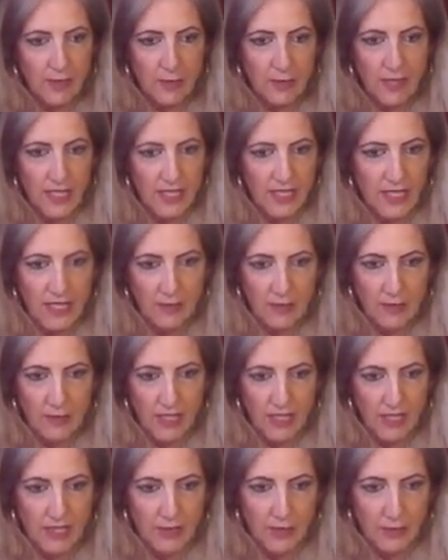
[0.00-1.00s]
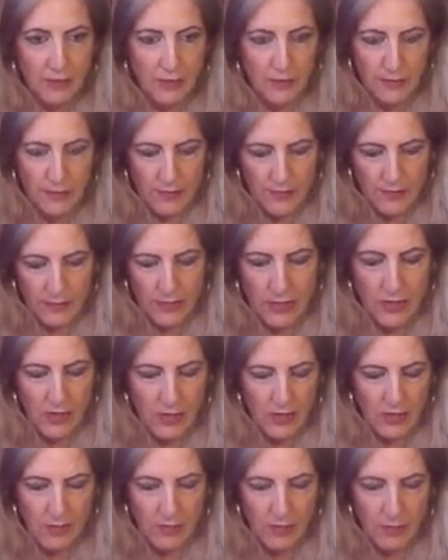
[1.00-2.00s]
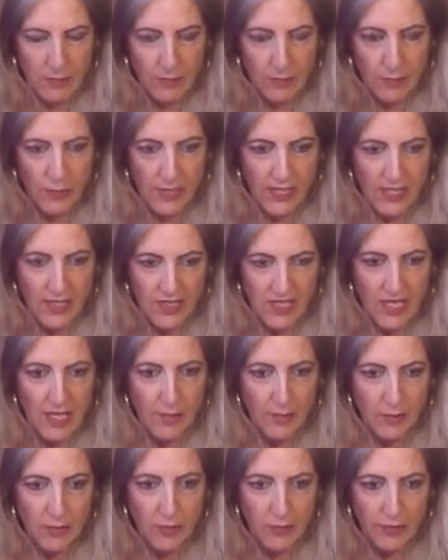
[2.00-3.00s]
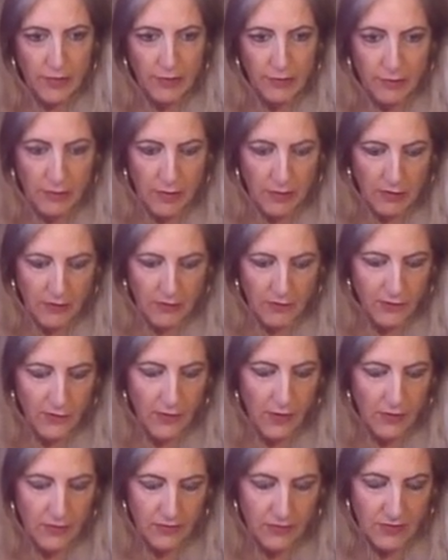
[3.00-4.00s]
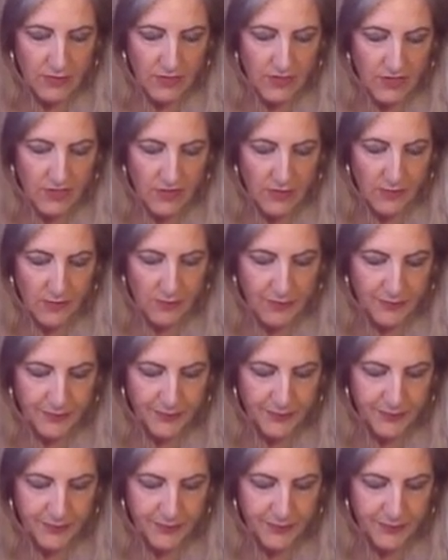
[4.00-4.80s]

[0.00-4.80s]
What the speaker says: when you're arguing, brings up all your old faults,